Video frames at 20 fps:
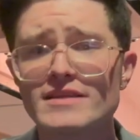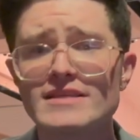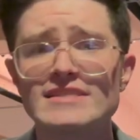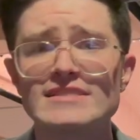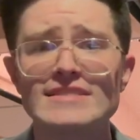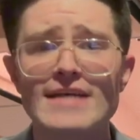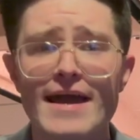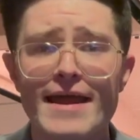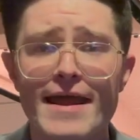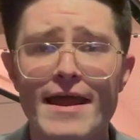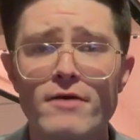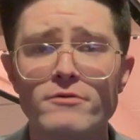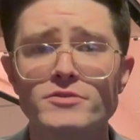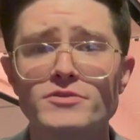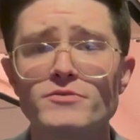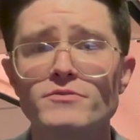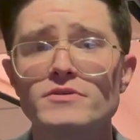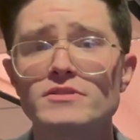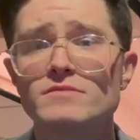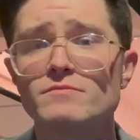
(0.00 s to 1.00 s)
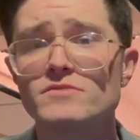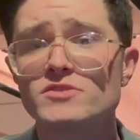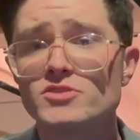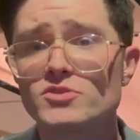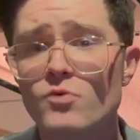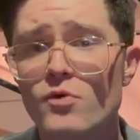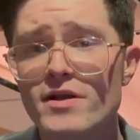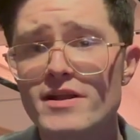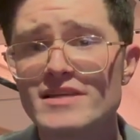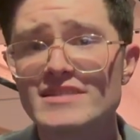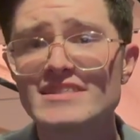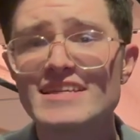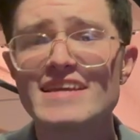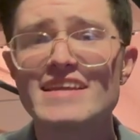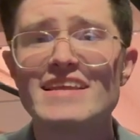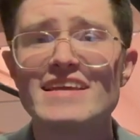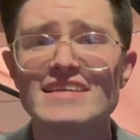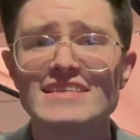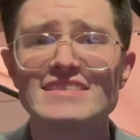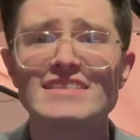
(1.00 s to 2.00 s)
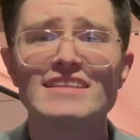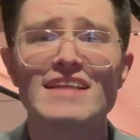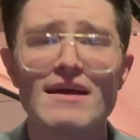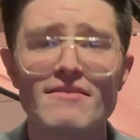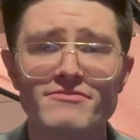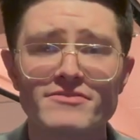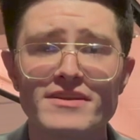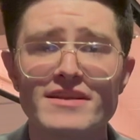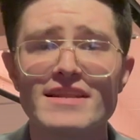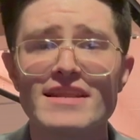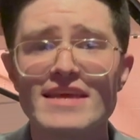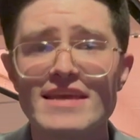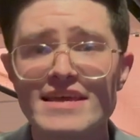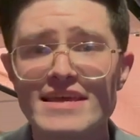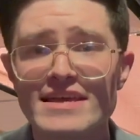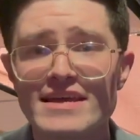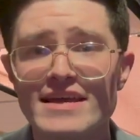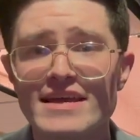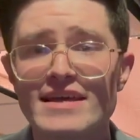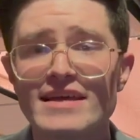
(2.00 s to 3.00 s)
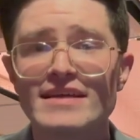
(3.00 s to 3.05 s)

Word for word: sat out due to some soreness in his left knee.